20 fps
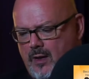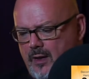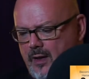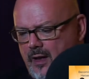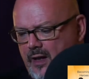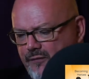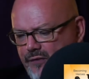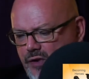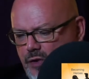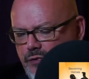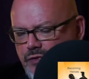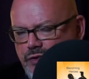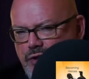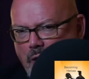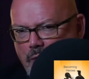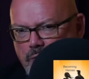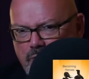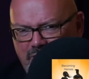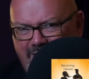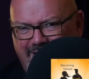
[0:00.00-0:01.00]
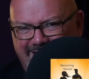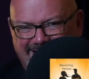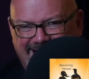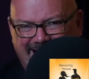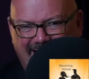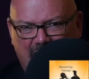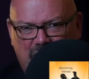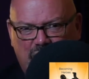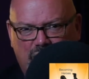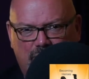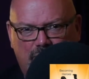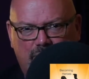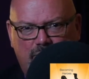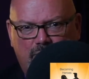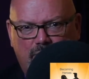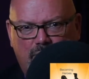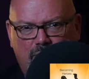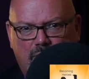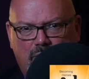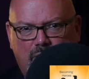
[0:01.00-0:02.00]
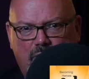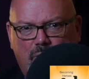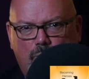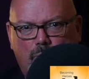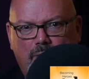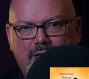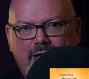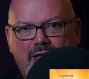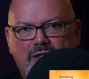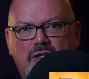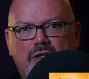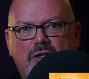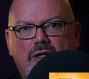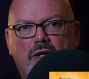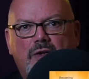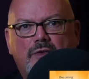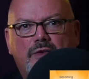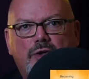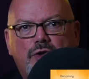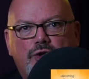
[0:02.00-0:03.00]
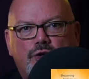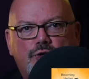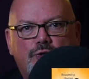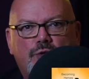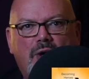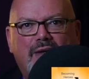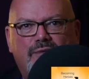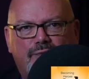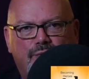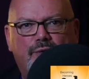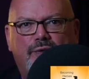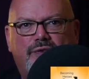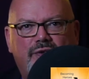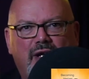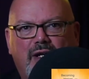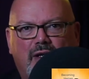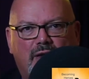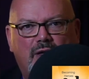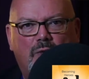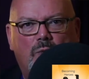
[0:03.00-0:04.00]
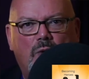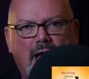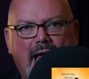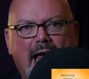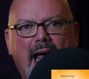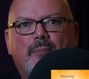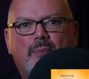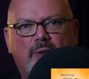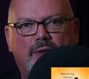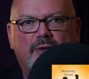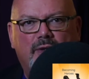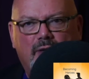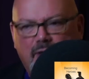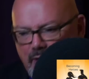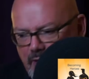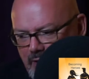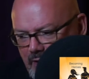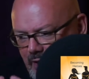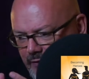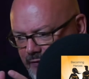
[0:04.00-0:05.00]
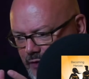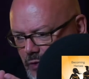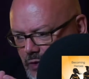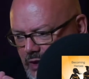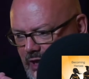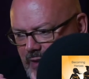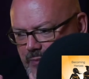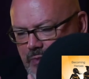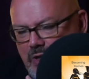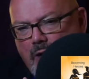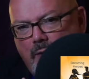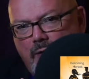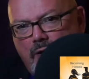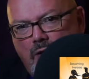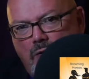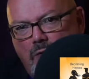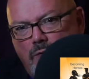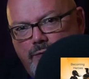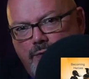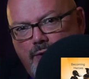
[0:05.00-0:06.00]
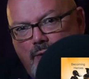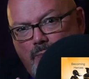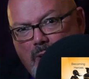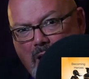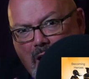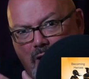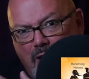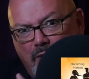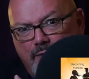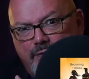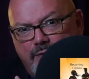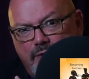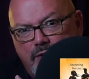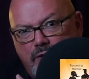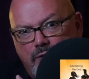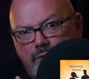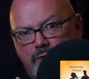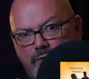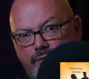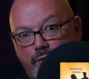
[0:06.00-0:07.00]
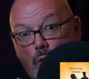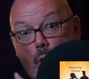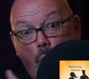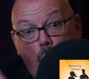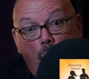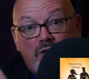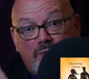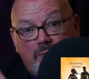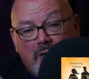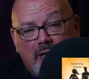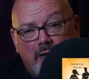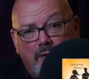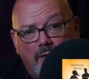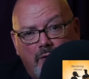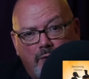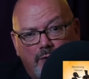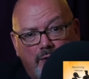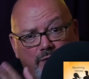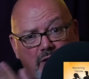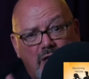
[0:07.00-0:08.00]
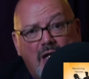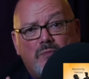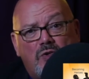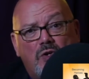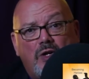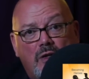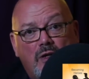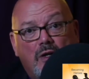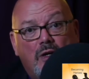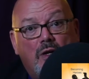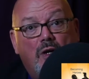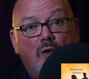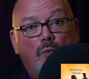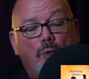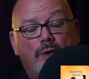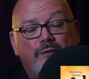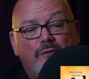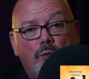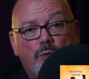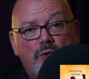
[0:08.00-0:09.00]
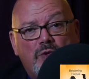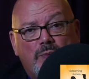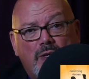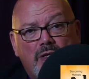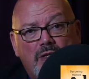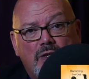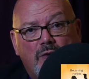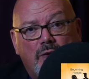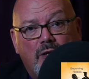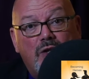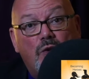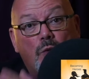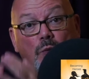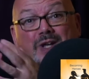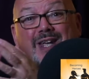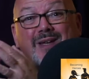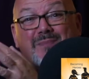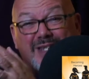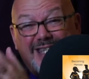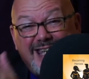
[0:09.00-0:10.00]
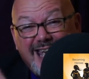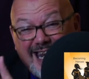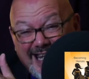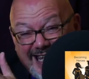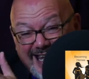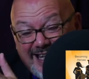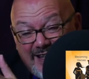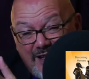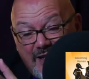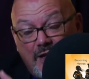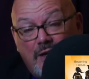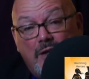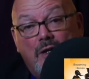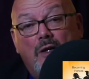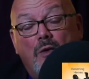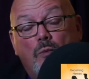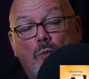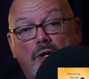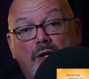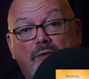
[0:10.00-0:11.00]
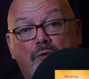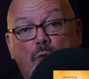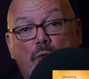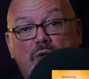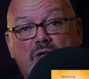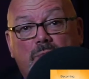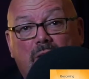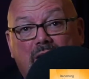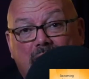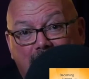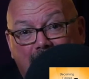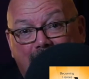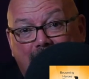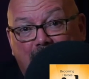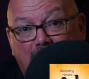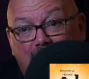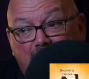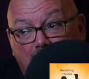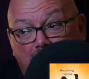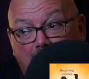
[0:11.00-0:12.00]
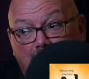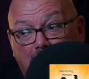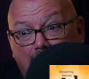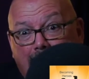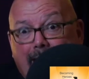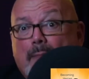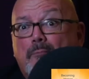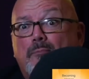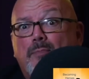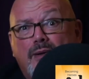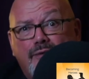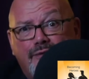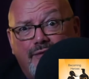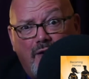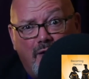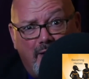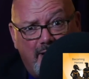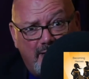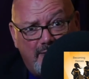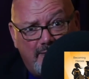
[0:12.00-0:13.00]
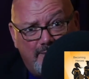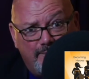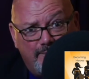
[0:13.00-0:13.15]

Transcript: If you don't take action, we need to know the dreadful thing that will happen if you keep going on the path that you've always been going on. If you keep doing what you've always been doing, you'll keep getting what you've always been getting amplified.